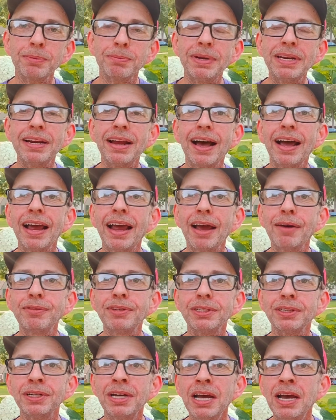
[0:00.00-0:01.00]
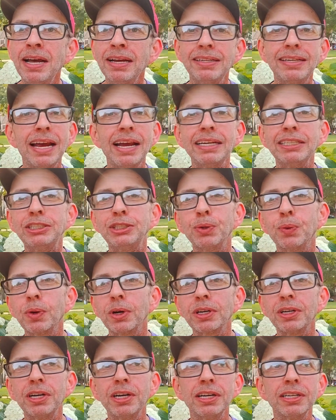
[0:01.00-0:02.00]
and me not have to take
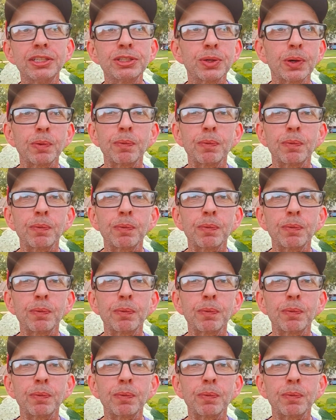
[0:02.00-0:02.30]
shortcuts